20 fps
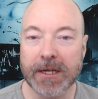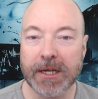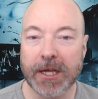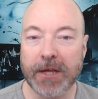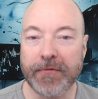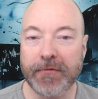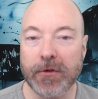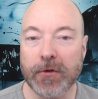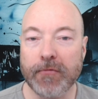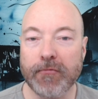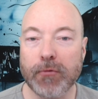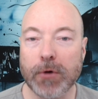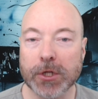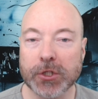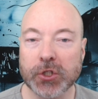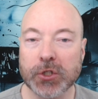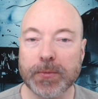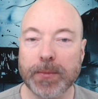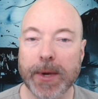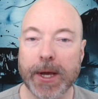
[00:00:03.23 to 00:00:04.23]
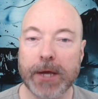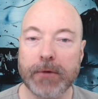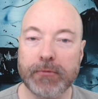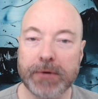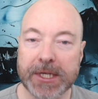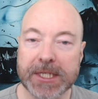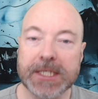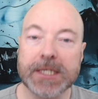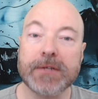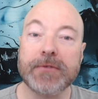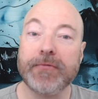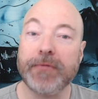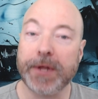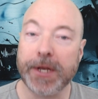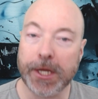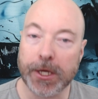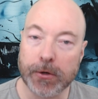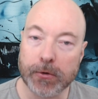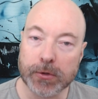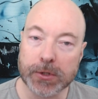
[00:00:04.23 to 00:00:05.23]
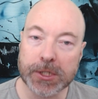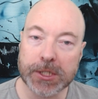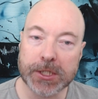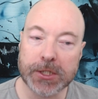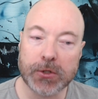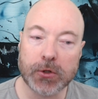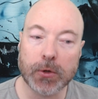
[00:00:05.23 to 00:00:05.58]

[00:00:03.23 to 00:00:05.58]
If you've watched my recent videos,